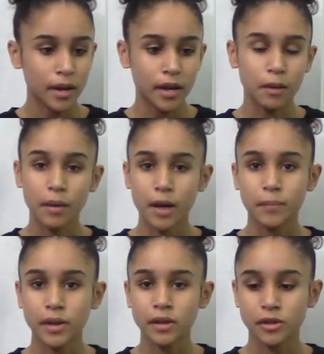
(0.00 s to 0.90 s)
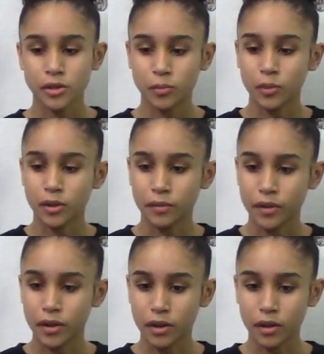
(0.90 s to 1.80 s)
In my opinion, it's just one of
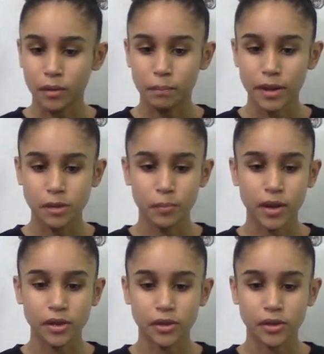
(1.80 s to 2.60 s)
the best brands